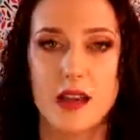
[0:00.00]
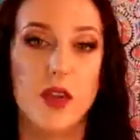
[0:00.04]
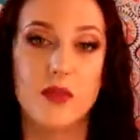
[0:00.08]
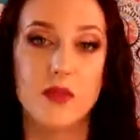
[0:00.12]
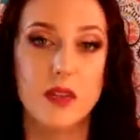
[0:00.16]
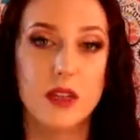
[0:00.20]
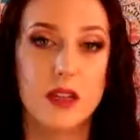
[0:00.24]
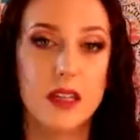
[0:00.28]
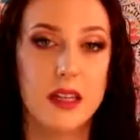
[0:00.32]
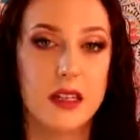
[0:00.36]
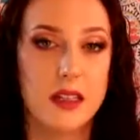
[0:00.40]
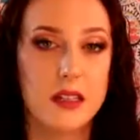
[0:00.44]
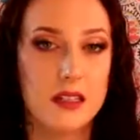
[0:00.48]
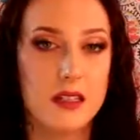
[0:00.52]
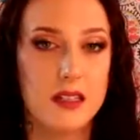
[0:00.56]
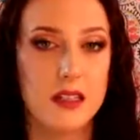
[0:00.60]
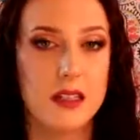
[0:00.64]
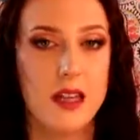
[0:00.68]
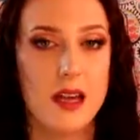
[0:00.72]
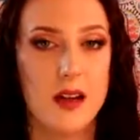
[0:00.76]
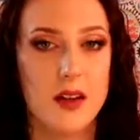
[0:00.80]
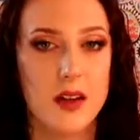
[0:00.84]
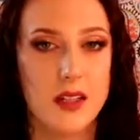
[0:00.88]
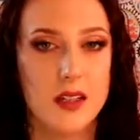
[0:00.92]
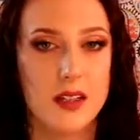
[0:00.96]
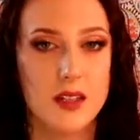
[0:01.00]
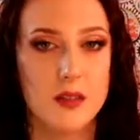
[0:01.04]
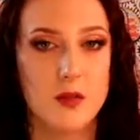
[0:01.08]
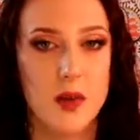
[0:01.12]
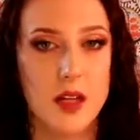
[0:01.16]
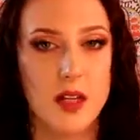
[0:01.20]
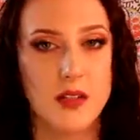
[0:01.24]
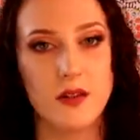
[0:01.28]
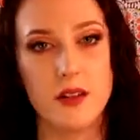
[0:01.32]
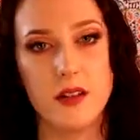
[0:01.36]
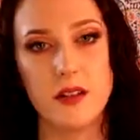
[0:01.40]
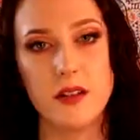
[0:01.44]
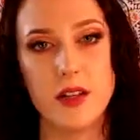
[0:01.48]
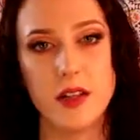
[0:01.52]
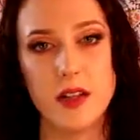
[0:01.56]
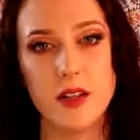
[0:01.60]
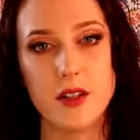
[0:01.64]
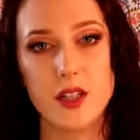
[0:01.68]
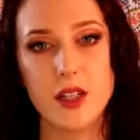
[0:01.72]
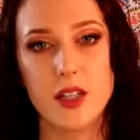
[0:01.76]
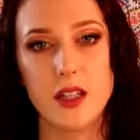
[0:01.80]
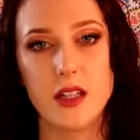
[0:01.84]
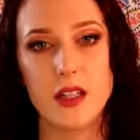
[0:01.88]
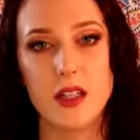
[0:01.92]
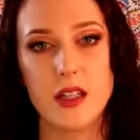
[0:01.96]
If you'd like to see how I did my
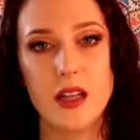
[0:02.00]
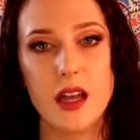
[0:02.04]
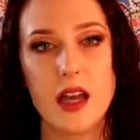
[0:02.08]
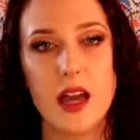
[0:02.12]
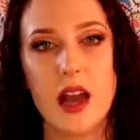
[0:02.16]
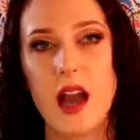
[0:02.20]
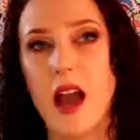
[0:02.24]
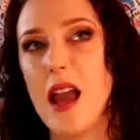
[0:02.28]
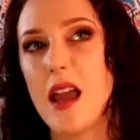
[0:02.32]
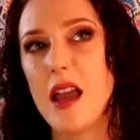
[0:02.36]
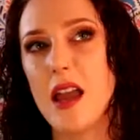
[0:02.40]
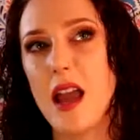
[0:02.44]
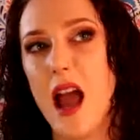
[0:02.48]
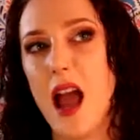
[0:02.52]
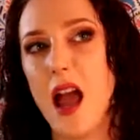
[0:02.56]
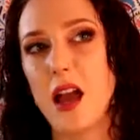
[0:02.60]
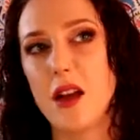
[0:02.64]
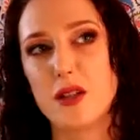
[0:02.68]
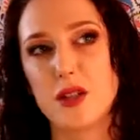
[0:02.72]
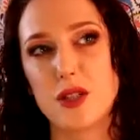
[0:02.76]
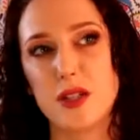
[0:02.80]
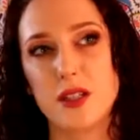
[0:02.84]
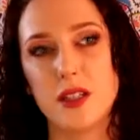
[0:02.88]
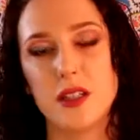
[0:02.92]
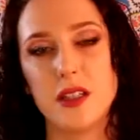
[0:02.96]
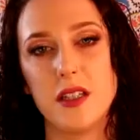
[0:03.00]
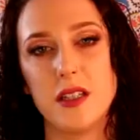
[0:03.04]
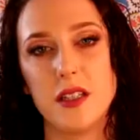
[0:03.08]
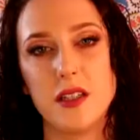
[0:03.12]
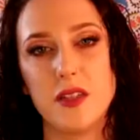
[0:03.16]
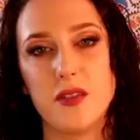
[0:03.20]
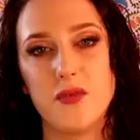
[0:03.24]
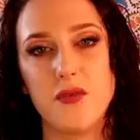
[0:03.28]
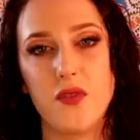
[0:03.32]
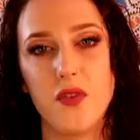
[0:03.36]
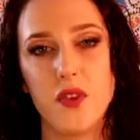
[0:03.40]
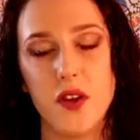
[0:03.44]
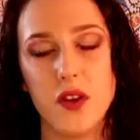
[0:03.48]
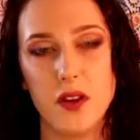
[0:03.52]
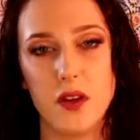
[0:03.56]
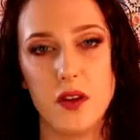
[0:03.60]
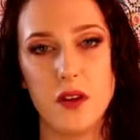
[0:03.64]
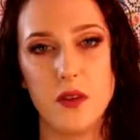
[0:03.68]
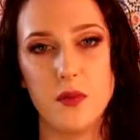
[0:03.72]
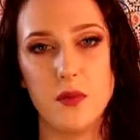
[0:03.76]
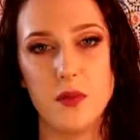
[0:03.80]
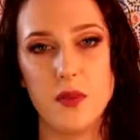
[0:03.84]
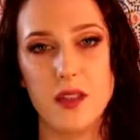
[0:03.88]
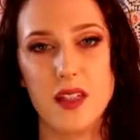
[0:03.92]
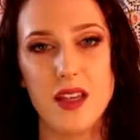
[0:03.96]
foundation, I actually
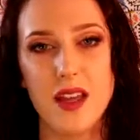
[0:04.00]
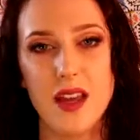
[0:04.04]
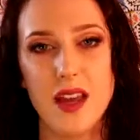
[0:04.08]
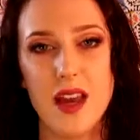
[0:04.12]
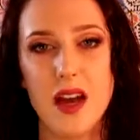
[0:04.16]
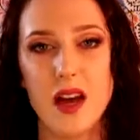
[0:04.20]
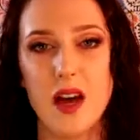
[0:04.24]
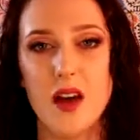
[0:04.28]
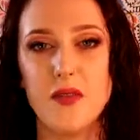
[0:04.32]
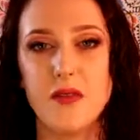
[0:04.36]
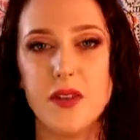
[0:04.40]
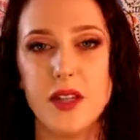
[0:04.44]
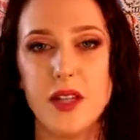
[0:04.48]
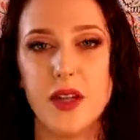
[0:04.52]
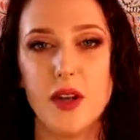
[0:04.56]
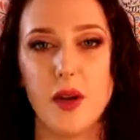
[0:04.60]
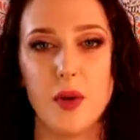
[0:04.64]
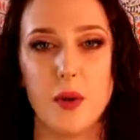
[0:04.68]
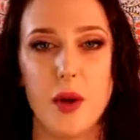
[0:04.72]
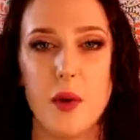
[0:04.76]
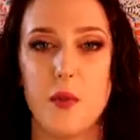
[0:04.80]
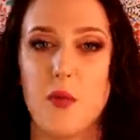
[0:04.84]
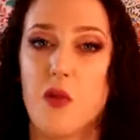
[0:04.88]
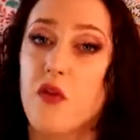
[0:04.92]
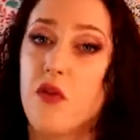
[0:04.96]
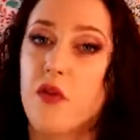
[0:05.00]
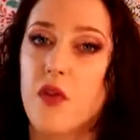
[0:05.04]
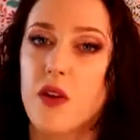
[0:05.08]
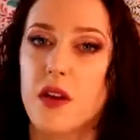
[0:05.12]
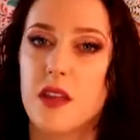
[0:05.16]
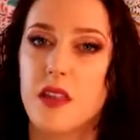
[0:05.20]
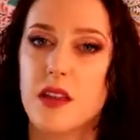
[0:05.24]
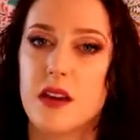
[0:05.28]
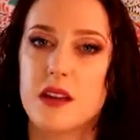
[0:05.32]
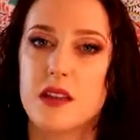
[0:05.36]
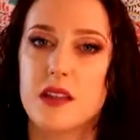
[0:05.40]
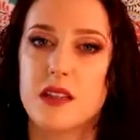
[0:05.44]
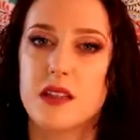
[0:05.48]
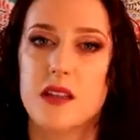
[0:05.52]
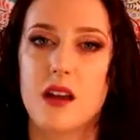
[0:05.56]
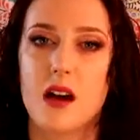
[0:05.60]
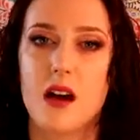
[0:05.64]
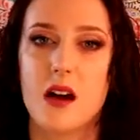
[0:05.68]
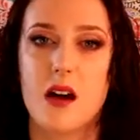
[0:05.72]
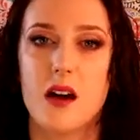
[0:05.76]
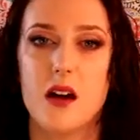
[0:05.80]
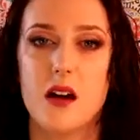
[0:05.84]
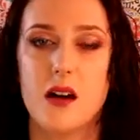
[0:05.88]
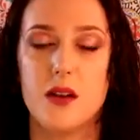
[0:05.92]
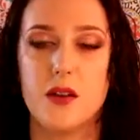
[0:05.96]
filmed a video right before this
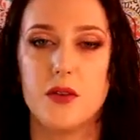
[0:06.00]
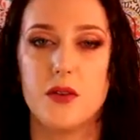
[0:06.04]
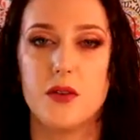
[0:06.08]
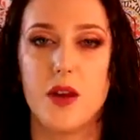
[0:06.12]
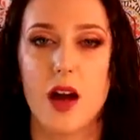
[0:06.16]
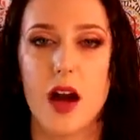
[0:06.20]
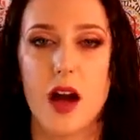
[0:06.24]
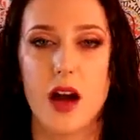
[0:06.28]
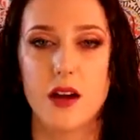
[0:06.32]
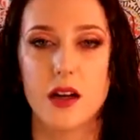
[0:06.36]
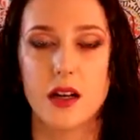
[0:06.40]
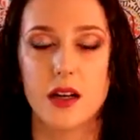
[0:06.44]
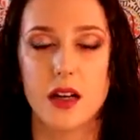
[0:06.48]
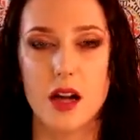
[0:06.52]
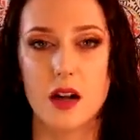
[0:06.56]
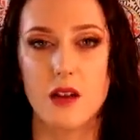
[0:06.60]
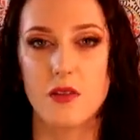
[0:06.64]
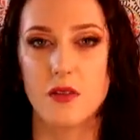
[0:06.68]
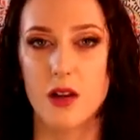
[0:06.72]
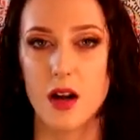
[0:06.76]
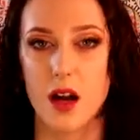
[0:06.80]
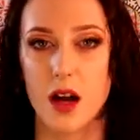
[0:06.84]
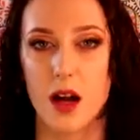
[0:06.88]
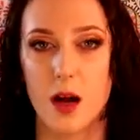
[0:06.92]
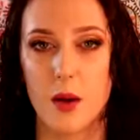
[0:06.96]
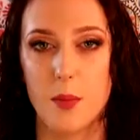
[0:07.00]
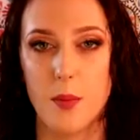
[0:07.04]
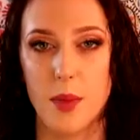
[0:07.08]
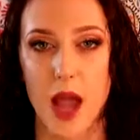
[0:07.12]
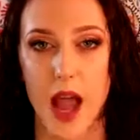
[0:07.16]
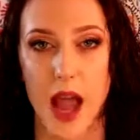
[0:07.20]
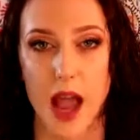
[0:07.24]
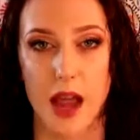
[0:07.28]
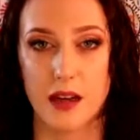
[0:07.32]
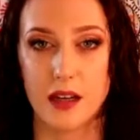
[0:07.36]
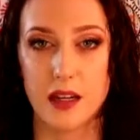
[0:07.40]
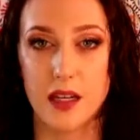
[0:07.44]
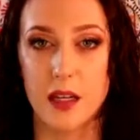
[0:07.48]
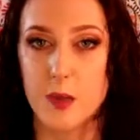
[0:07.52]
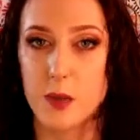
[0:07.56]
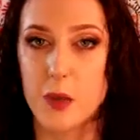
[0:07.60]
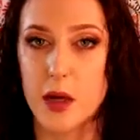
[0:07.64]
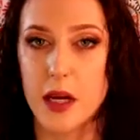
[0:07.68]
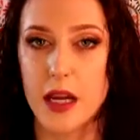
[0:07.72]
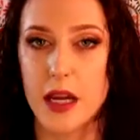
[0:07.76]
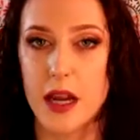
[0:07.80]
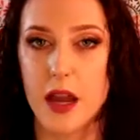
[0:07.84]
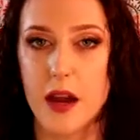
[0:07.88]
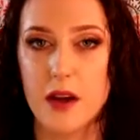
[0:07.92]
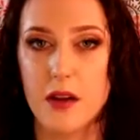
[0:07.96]
of how to cover up acne
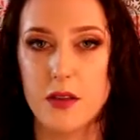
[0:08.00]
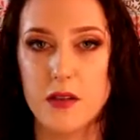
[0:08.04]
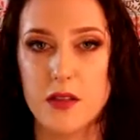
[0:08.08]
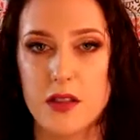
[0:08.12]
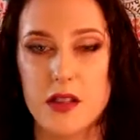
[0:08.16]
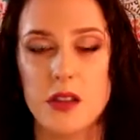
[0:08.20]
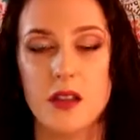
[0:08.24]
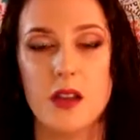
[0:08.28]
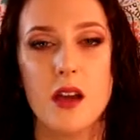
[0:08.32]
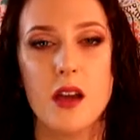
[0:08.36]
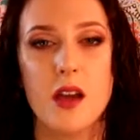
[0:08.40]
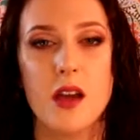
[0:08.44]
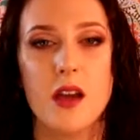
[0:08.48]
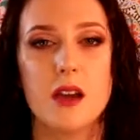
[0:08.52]
breakouts.